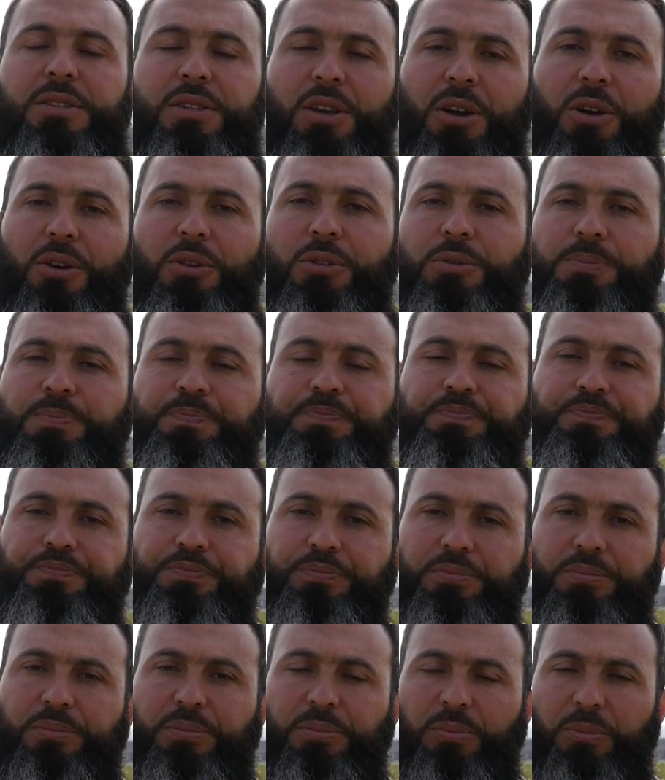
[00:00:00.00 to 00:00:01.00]
So
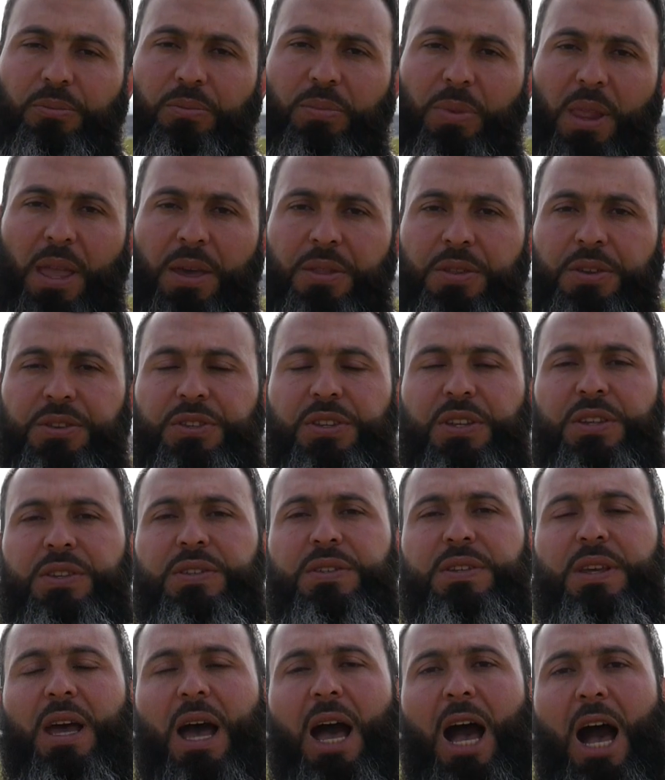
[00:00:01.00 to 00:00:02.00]
this
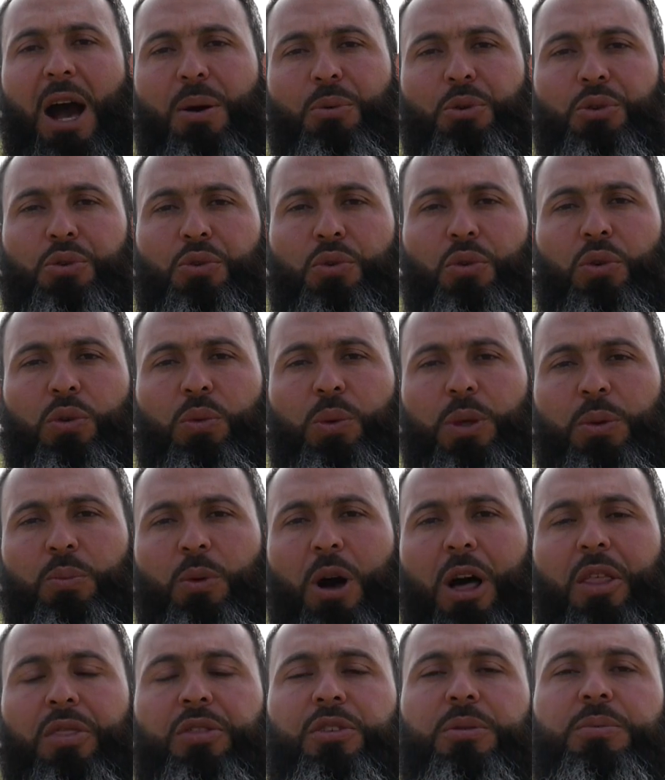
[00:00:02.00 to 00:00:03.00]
is our goal. We
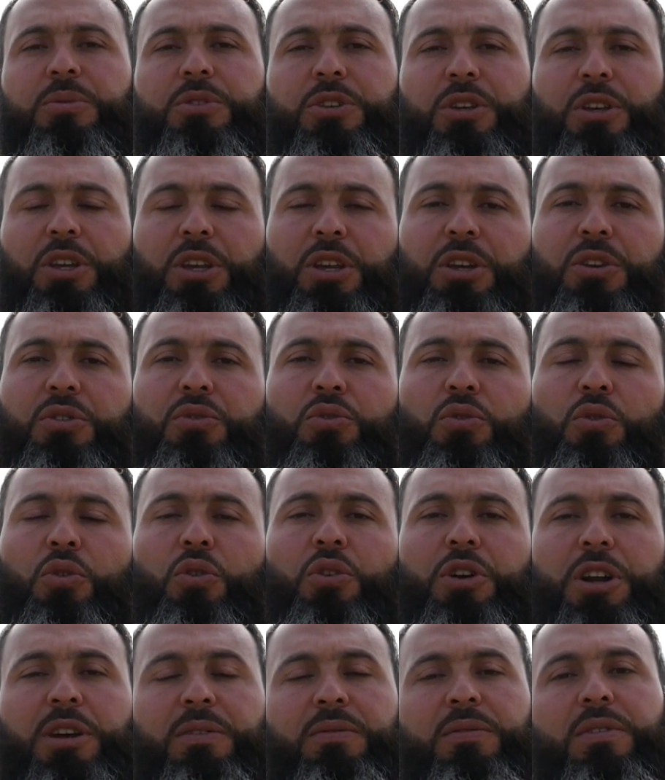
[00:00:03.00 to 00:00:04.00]
want them to
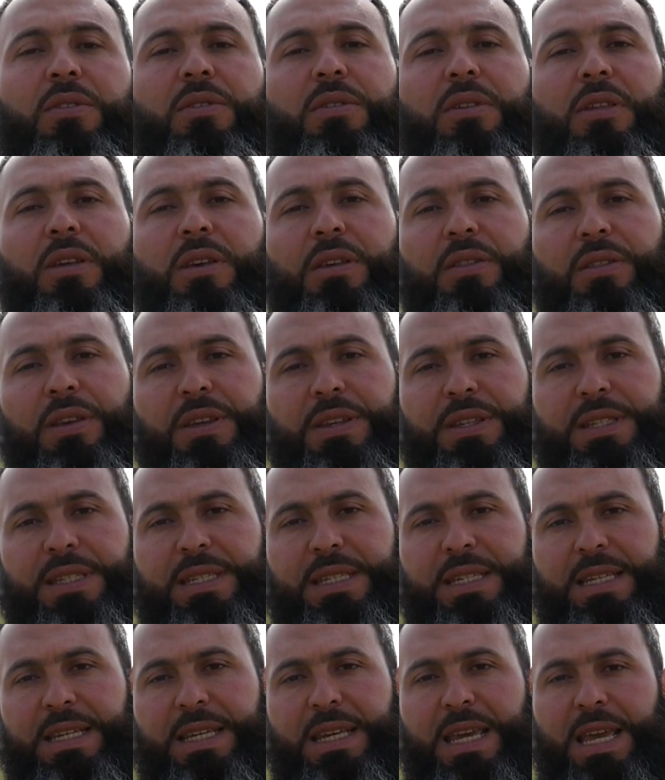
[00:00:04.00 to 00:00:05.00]
ignore everything they
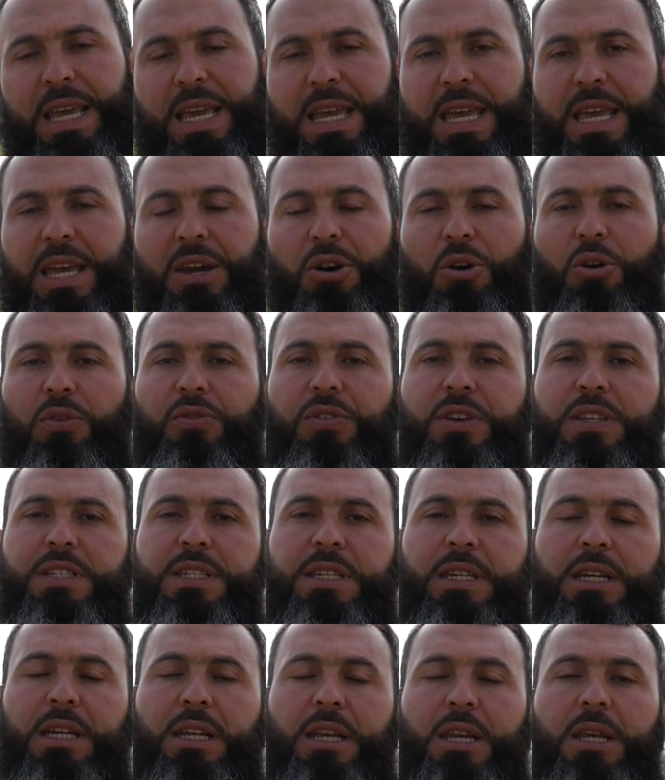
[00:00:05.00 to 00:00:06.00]
see, hear, or
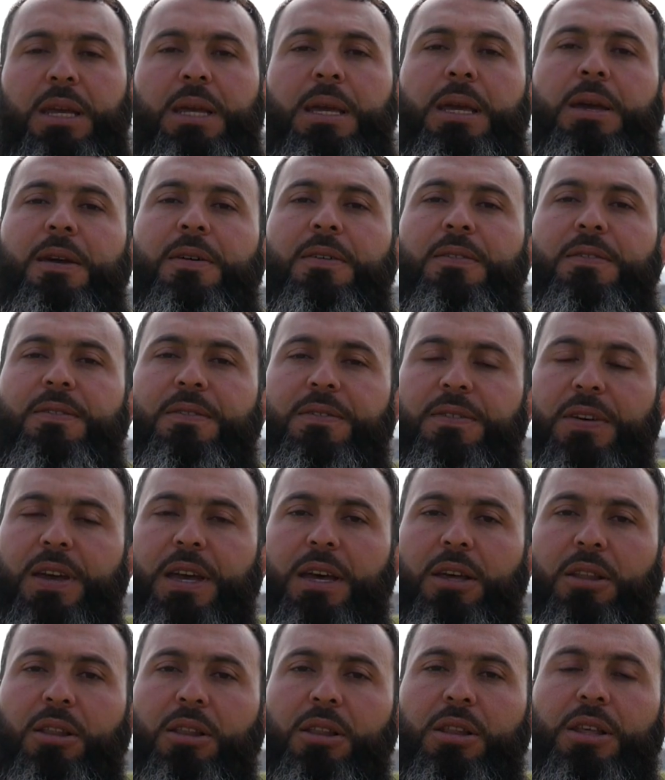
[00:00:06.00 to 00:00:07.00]
physically
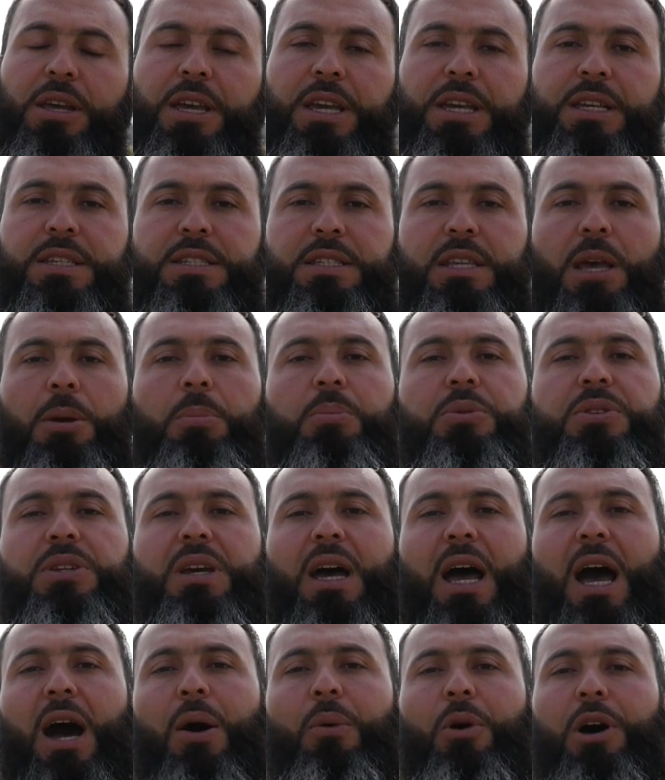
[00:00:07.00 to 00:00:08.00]
feel except
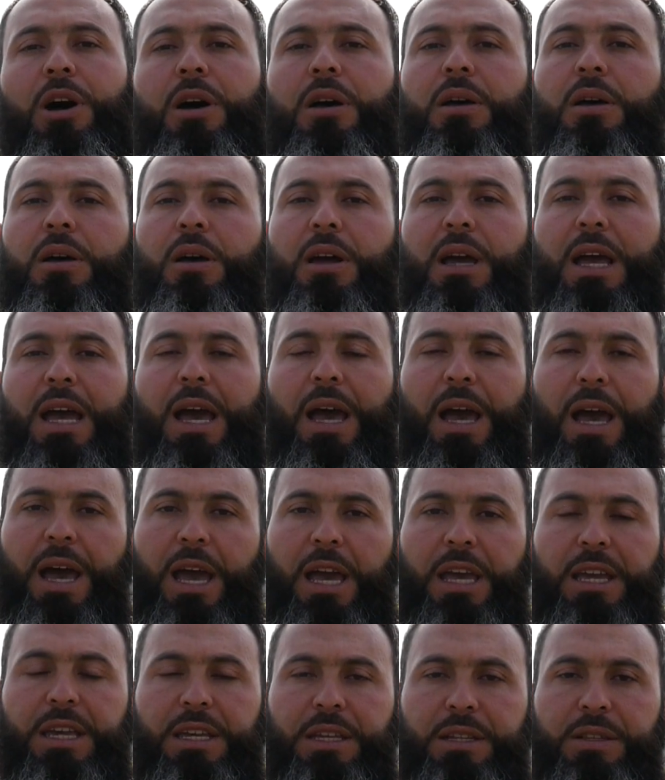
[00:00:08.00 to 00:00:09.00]
our
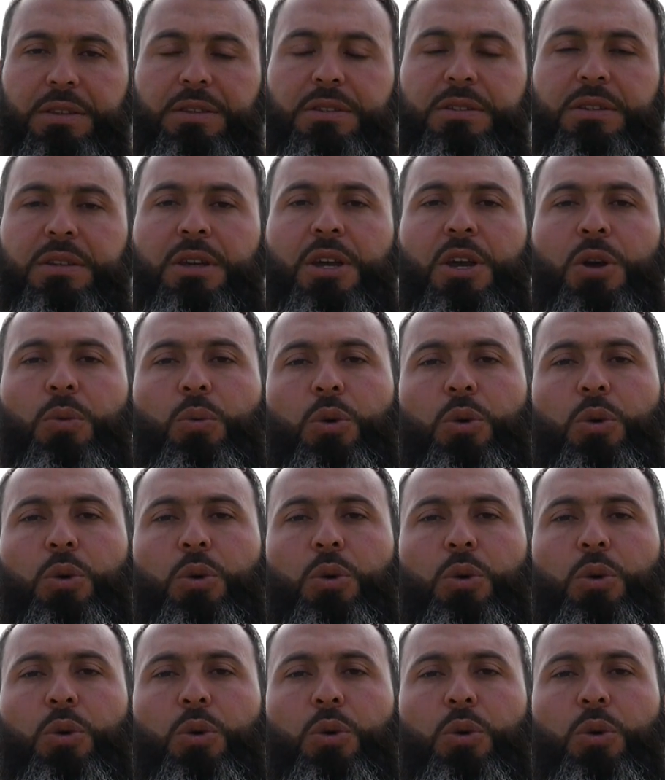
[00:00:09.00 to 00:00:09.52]
aids.